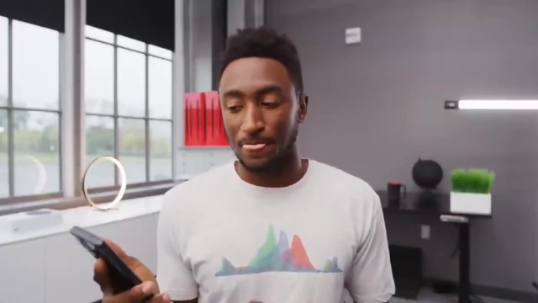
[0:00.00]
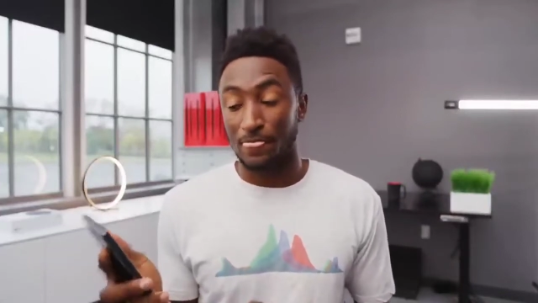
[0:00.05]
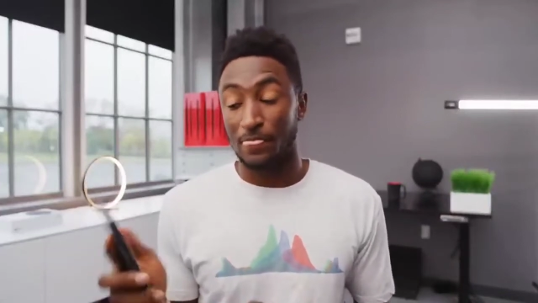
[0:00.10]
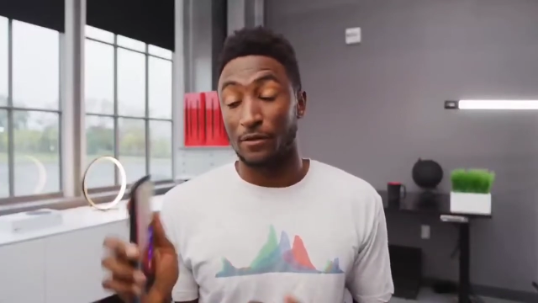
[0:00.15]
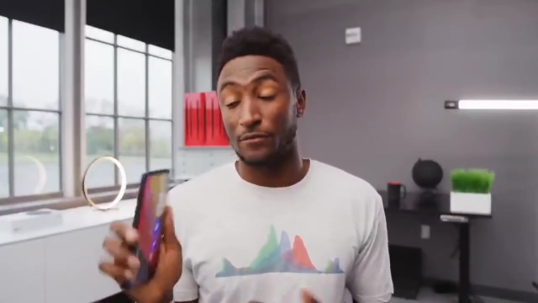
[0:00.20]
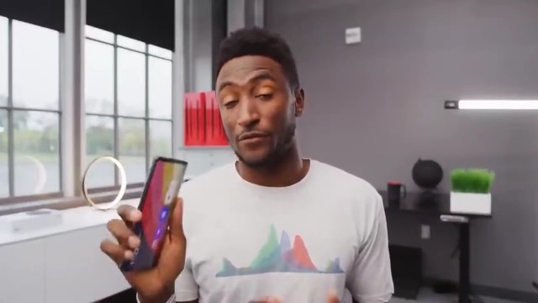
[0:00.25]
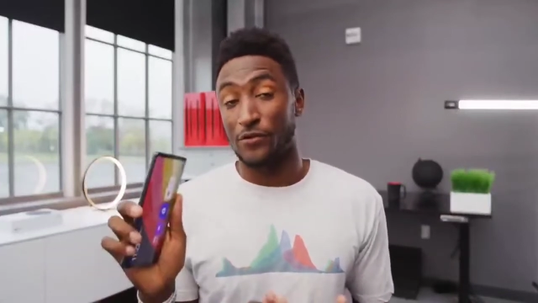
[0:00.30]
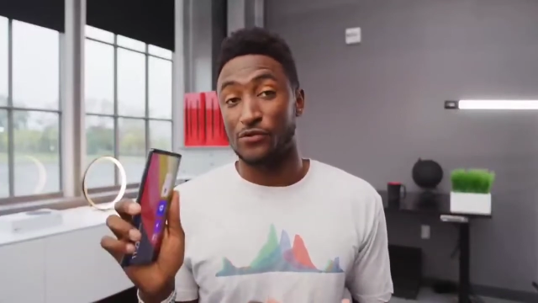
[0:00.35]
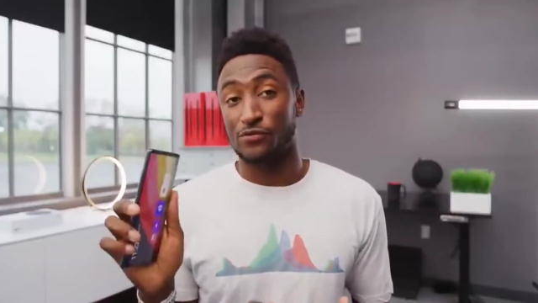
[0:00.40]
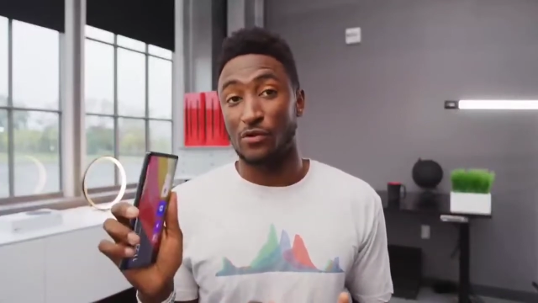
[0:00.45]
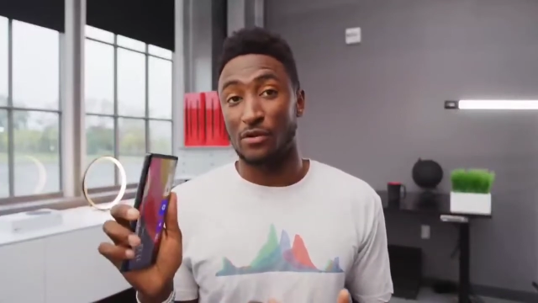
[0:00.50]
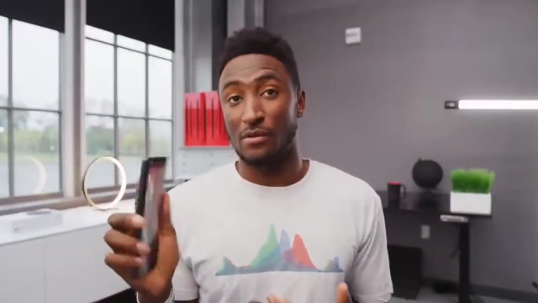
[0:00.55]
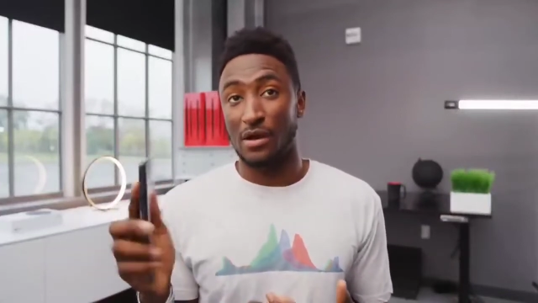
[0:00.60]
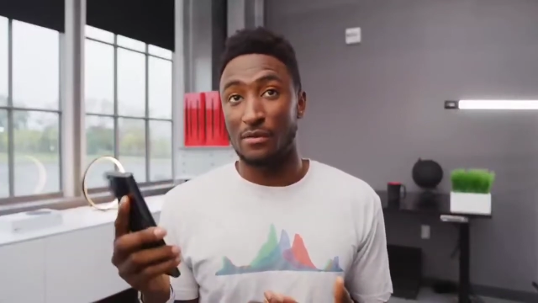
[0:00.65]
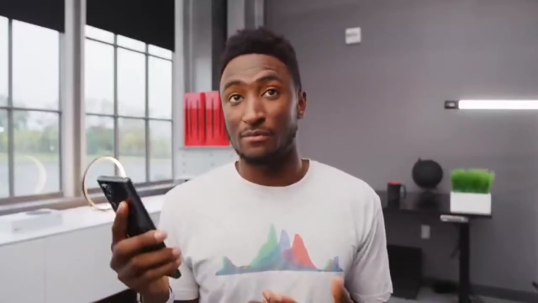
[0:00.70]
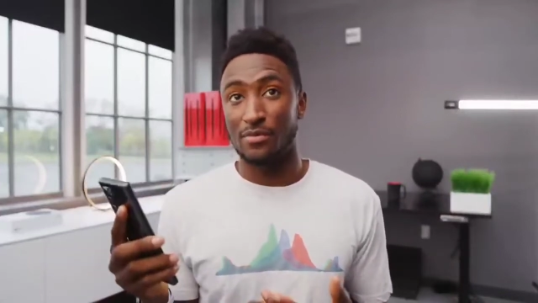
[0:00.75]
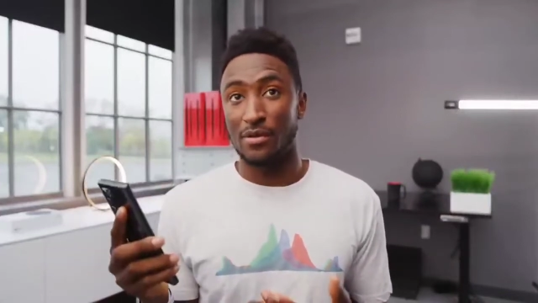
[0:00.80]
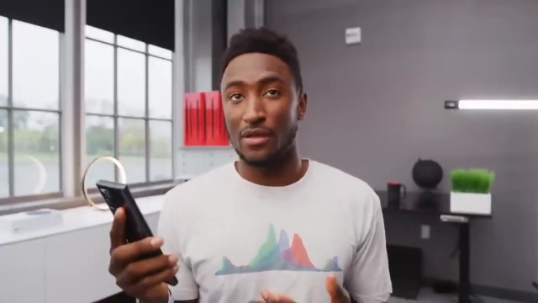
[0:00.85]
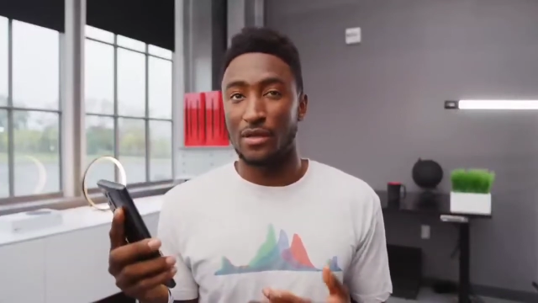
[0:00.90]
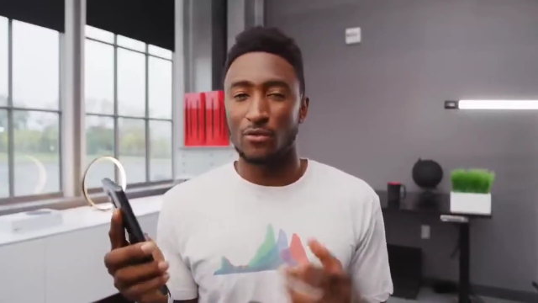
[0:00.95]
The first one
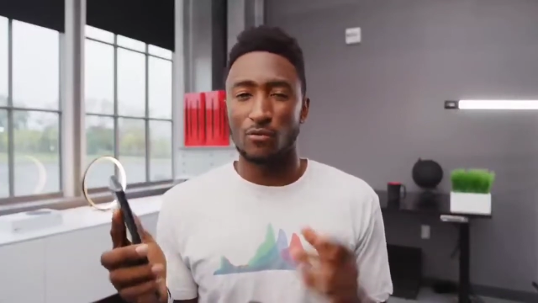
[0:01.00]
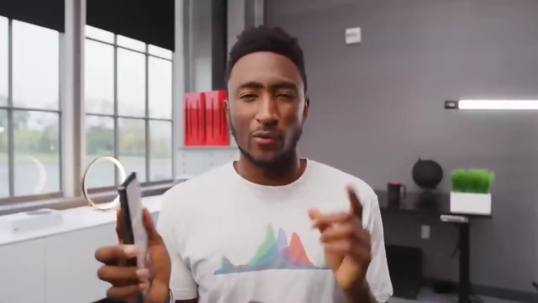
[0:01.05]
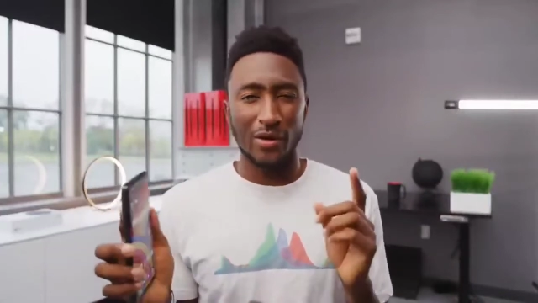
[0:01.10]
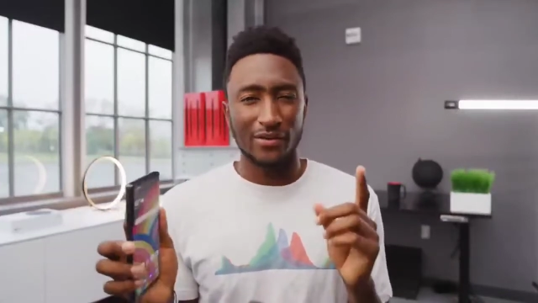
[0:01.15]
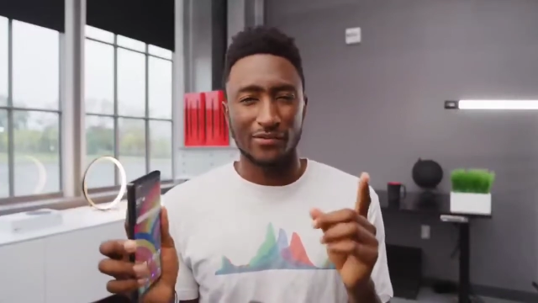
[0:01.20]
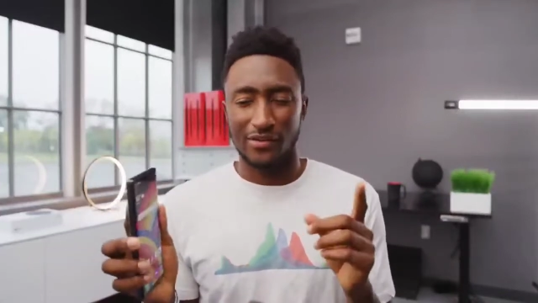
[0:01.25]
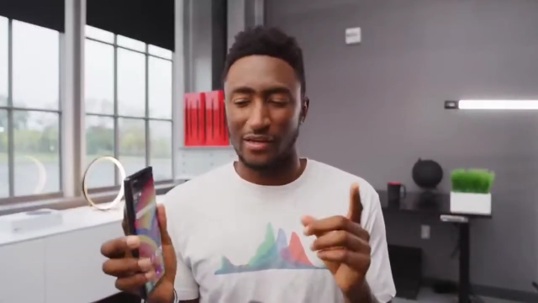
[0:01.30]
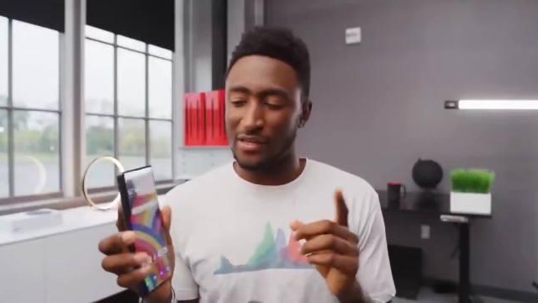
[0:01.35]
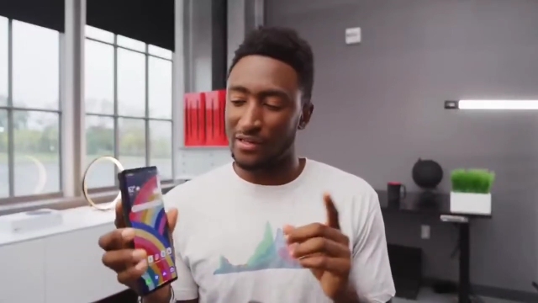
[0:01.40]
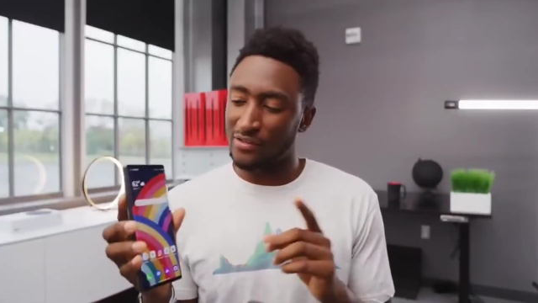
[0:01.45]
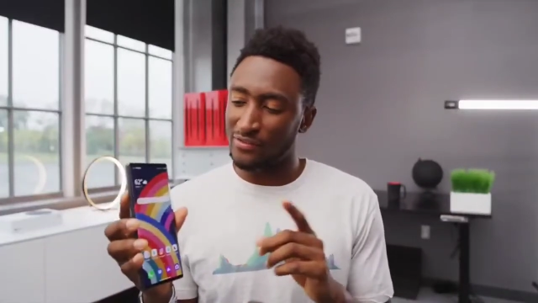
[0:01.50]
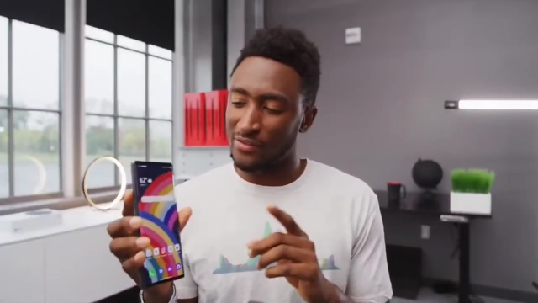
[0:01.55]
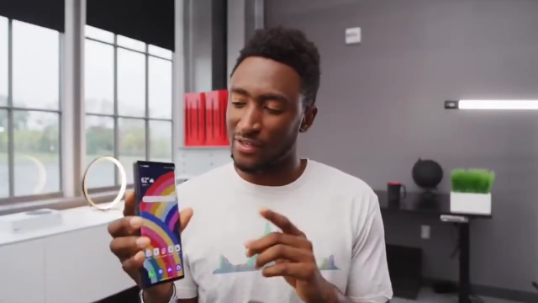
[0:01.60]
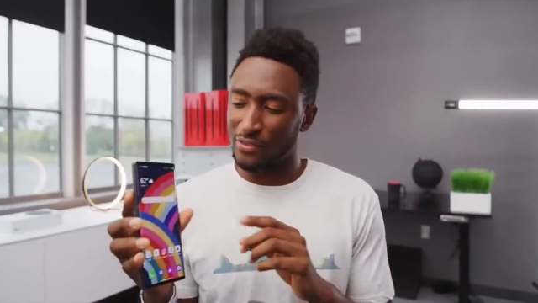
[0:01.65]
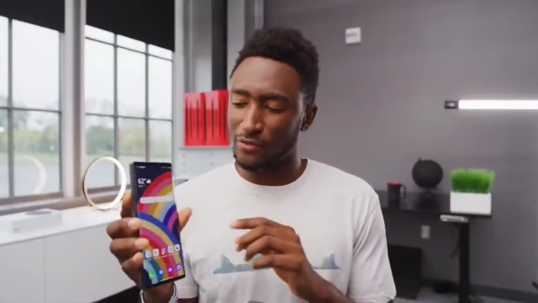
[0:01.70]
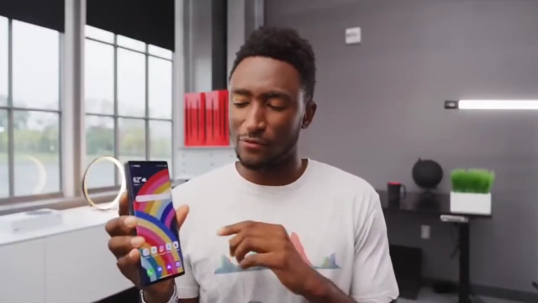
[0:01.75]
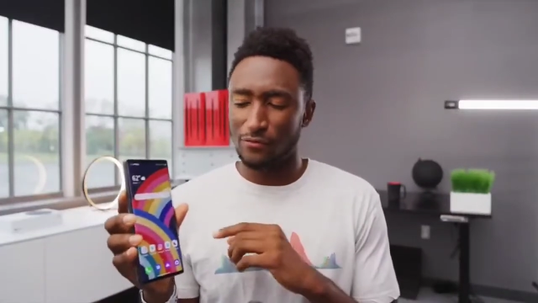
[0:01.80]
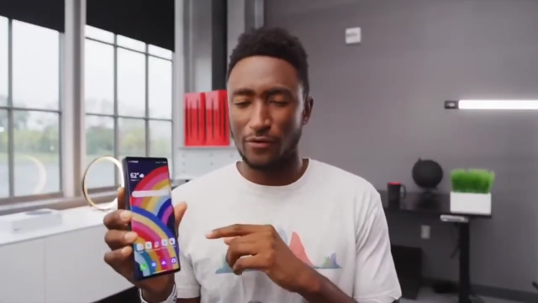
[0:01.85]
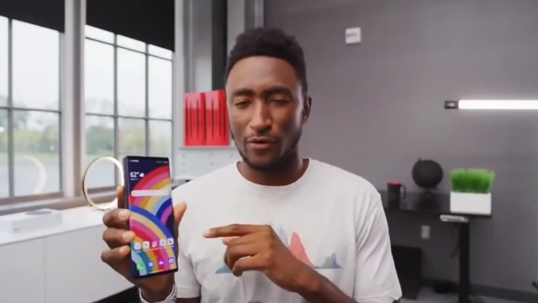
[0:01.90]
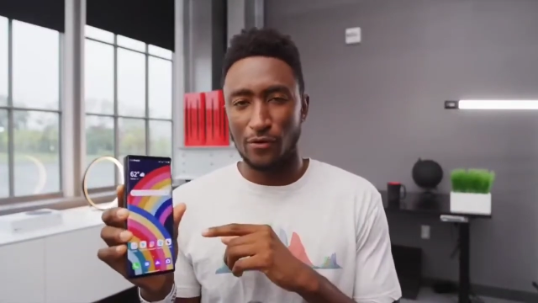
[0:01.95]
might be, wait a second, is
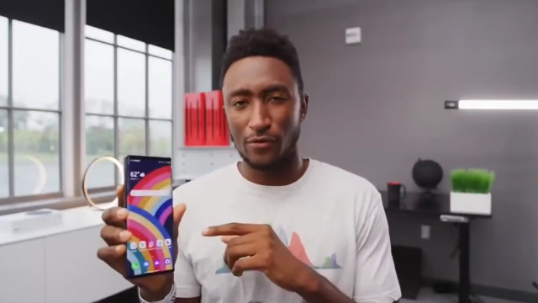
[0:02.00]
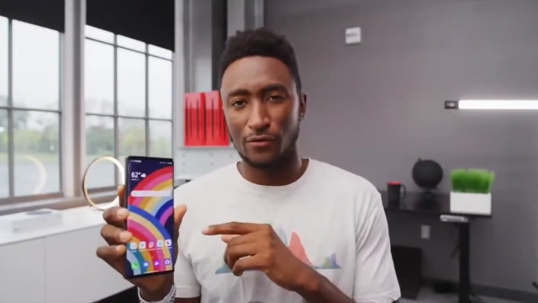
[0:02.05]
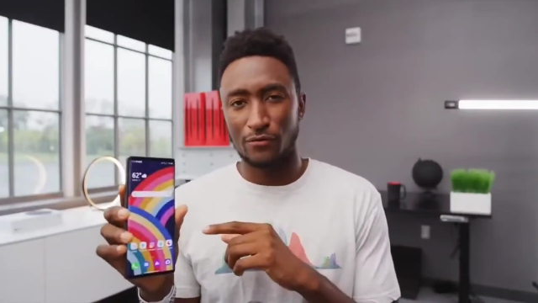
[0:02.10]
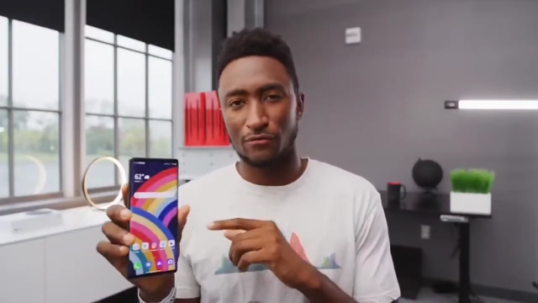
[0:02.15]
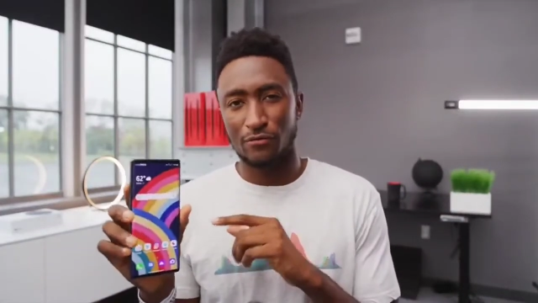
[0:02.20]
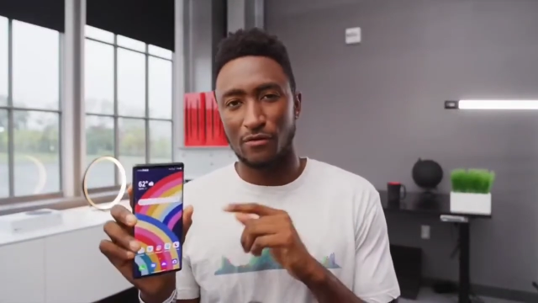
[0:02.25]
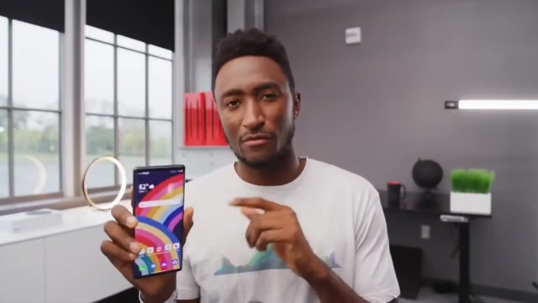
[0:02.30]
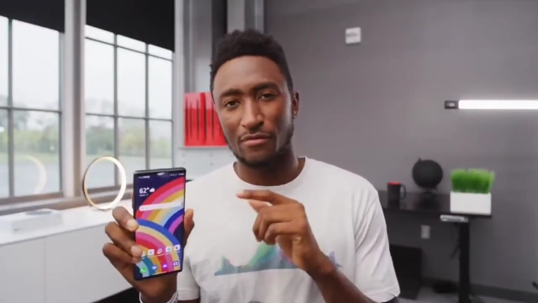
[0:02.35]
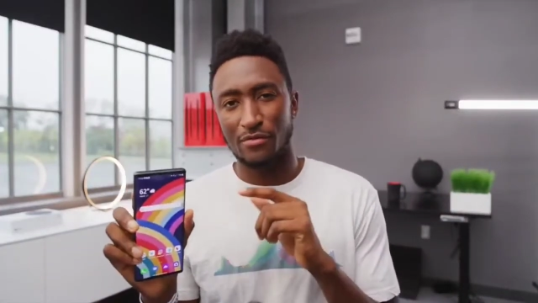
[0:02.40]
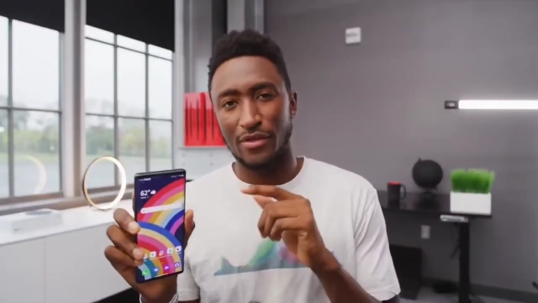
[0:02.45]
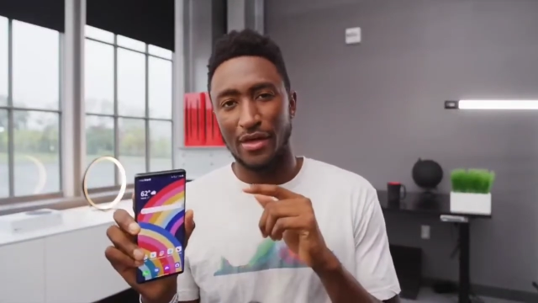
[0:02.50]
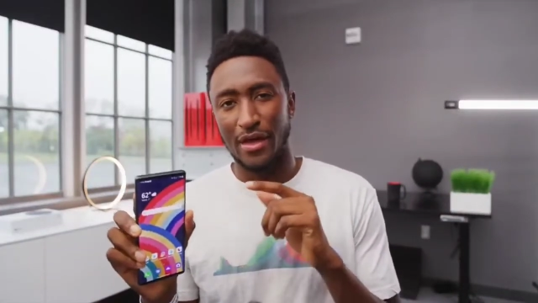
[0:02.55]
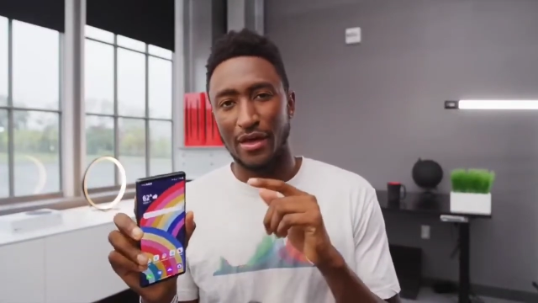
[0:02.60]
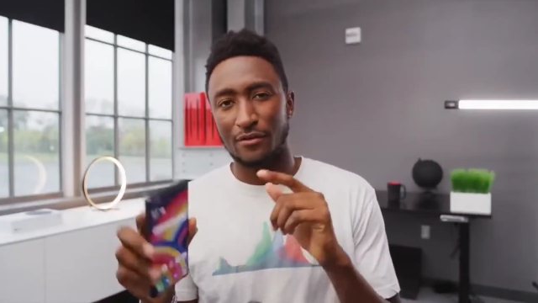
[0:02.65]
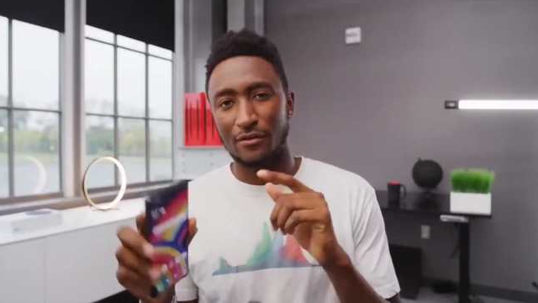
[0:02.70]
that the phone from that